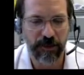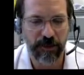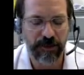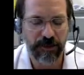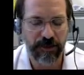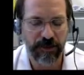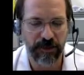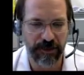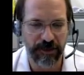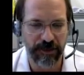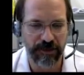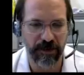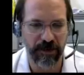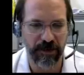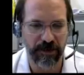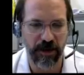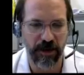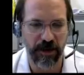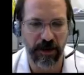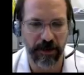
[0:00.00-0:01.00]
goes through what's
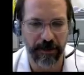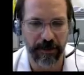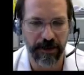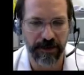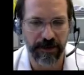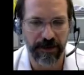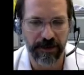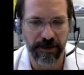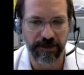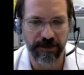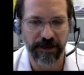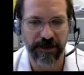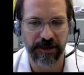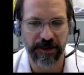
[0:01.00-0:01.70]
called a tautomeric shift.